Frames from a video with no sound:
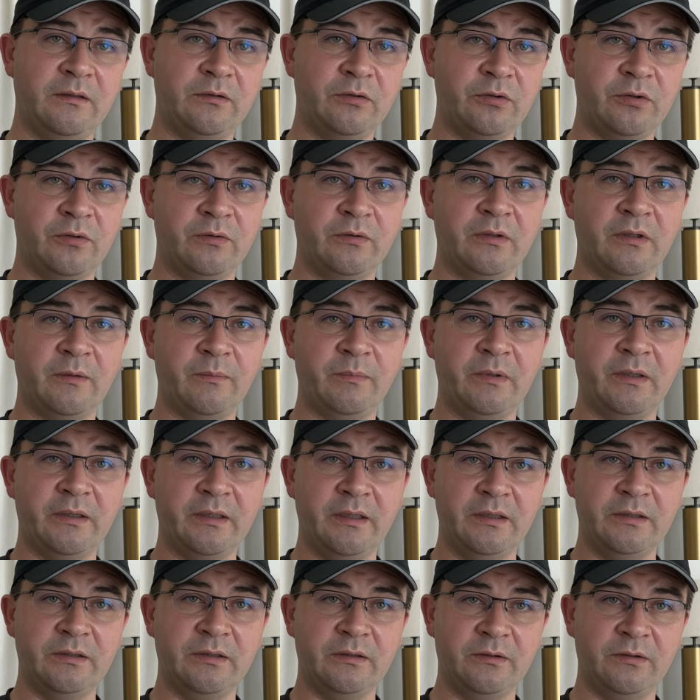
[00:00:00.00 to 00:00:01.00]
drone
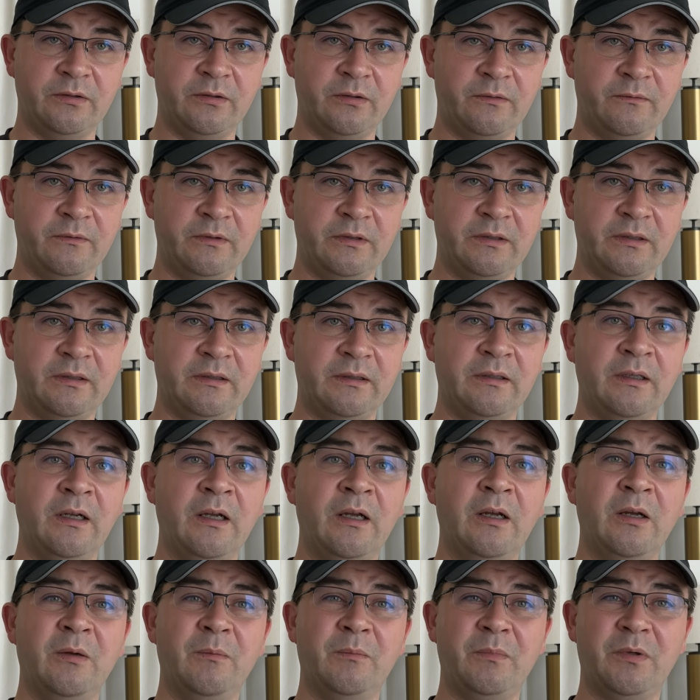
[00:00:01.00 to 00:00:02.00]
application services.
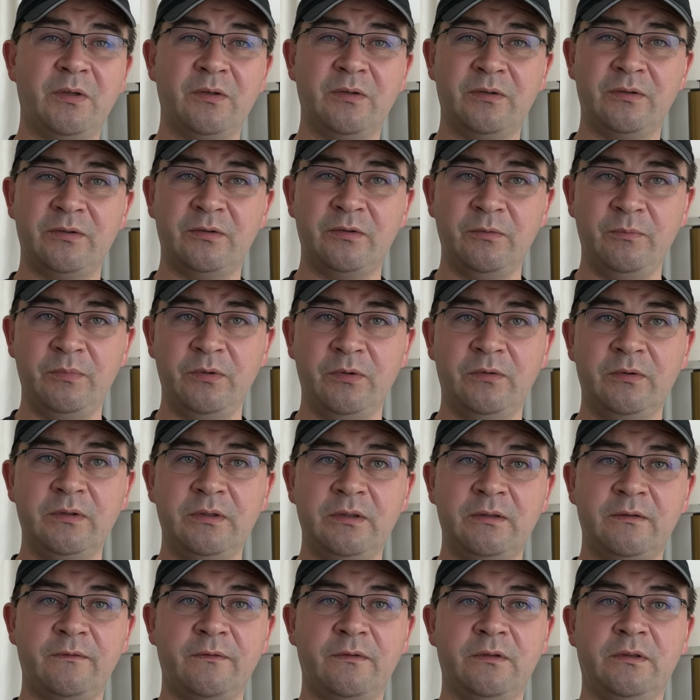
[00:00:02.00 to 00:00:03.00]
Because to be
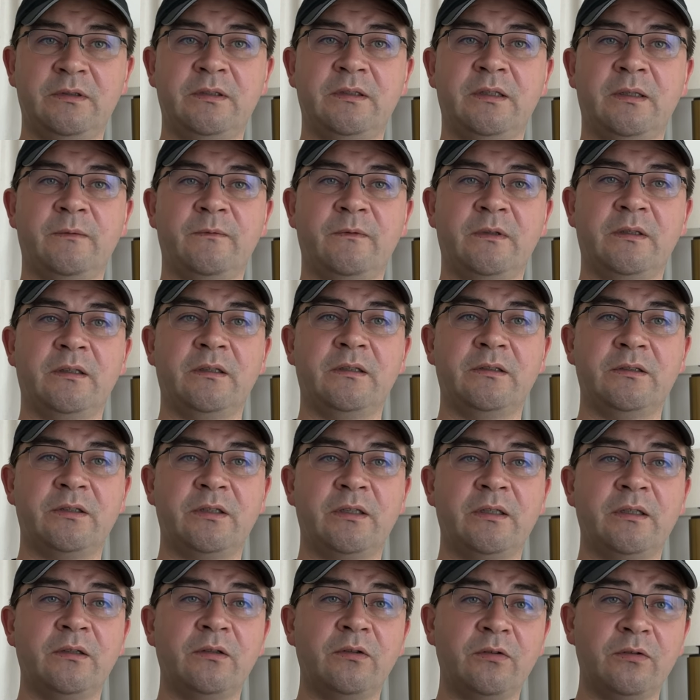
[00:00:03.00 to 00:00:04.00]
honest, first time when I
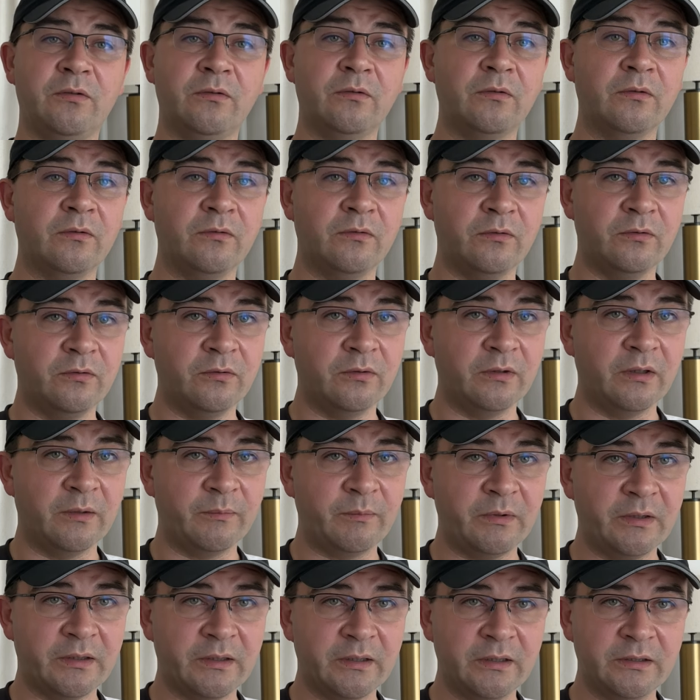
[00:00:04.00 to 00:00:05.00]
tried to do the
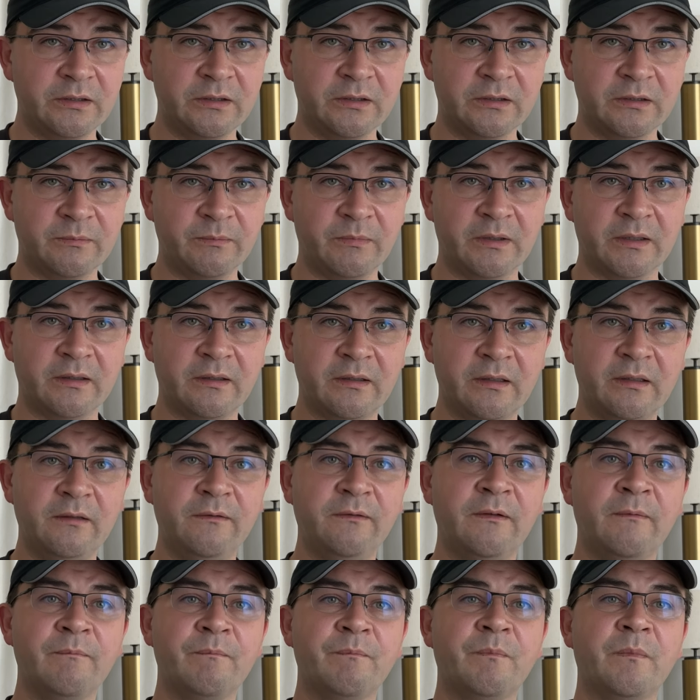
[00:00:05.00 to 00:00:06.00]
applications
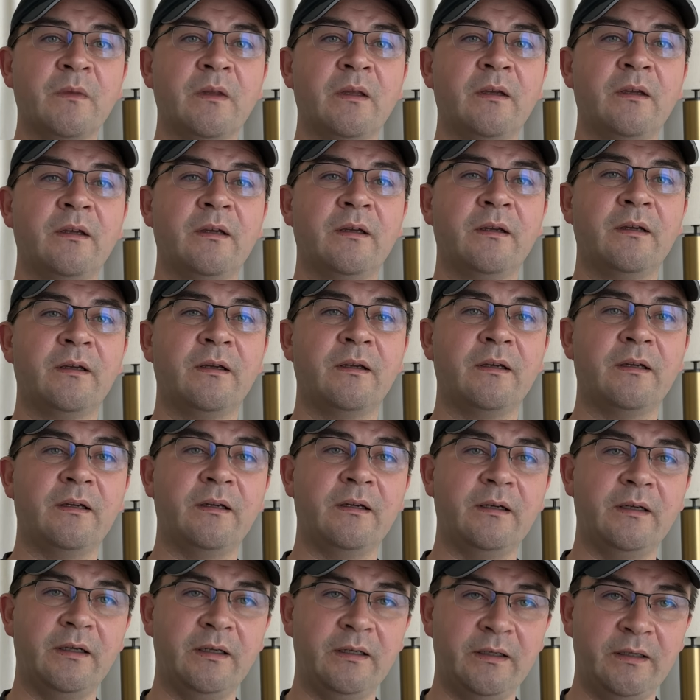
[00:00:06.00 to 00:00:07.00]
myself,
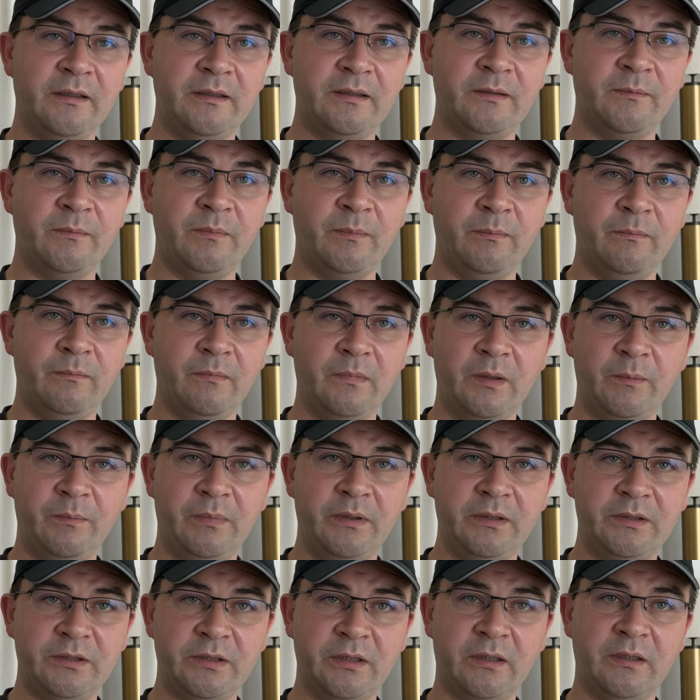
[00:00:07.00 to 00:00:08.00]
it is a
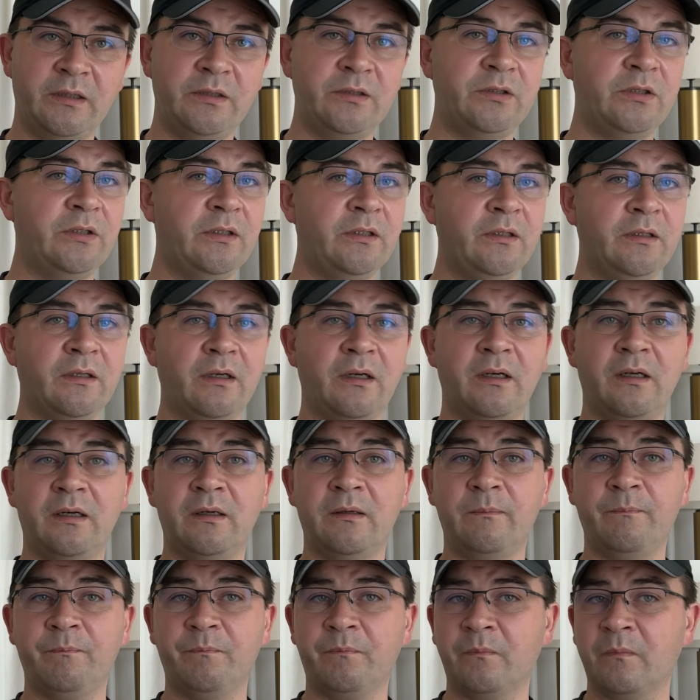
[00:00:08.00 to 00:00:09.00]
bit challenging.
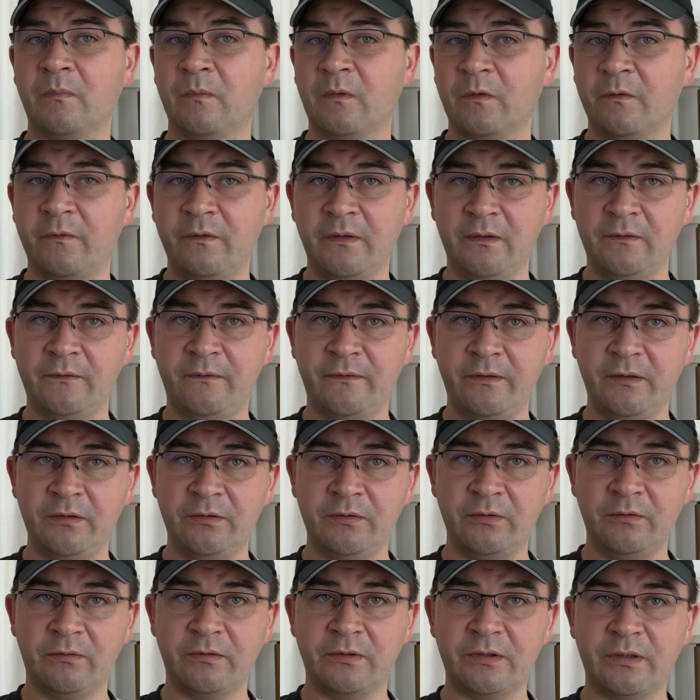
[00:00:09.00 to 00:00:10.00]
Feel free
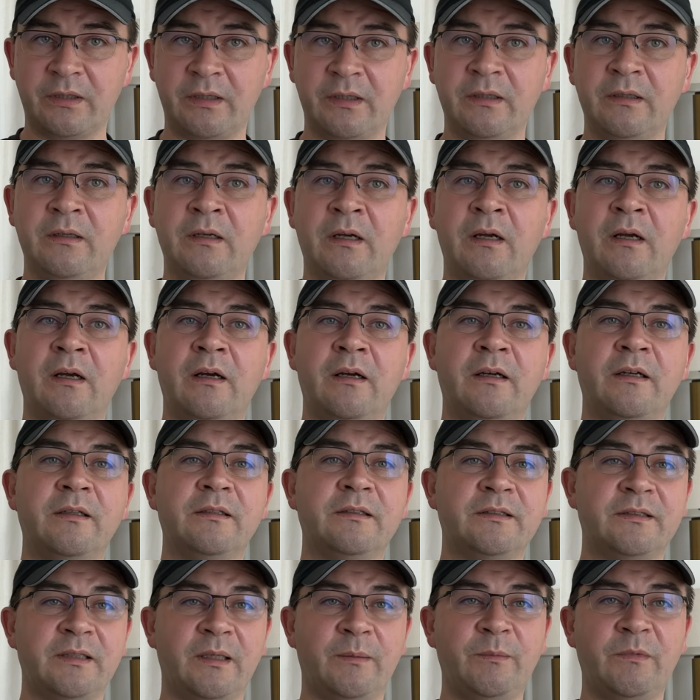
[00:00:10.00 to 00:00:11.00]
to try.
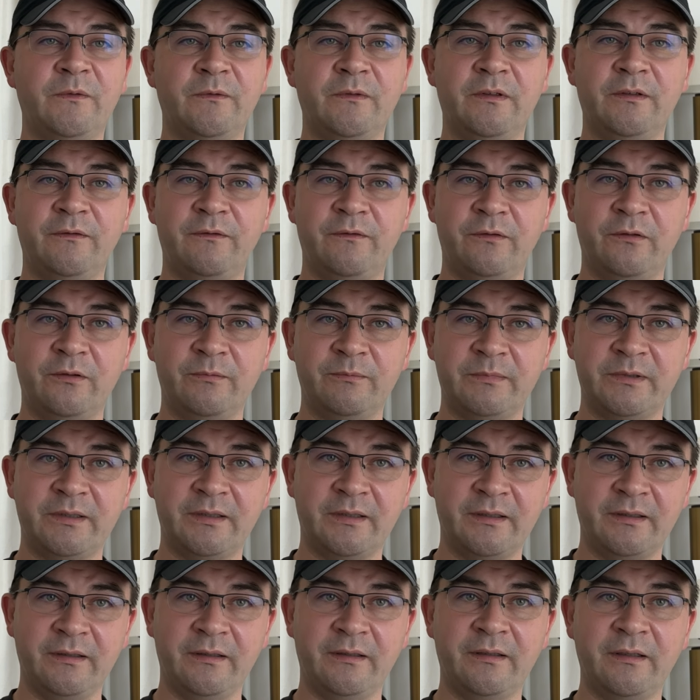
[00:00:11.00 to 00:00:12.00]
Some of the forms
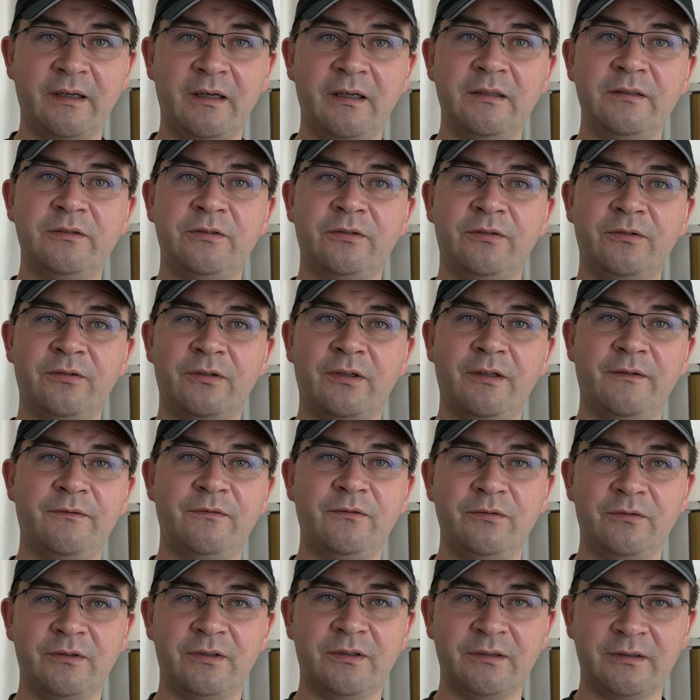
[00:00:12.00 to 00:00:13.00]
are in Thai, so you have
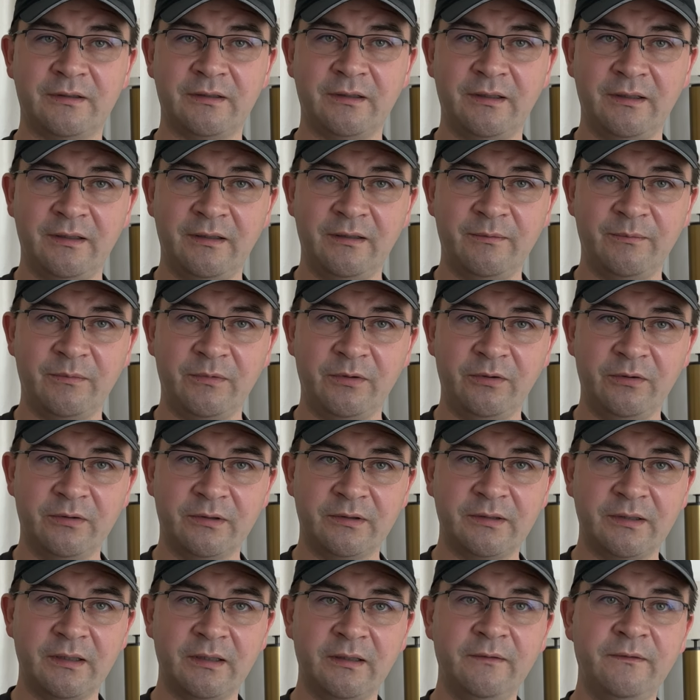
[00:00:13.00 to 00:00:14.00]
to translate them
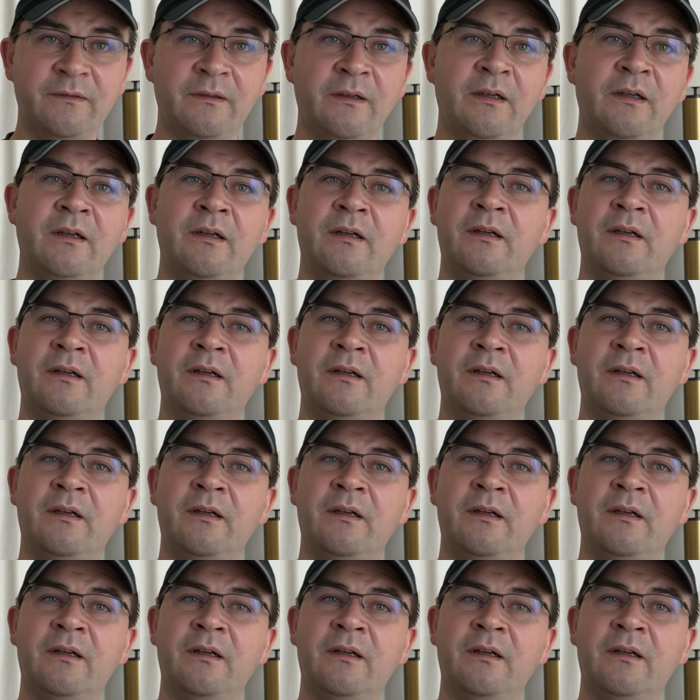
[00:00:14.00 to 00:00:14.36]
yourself.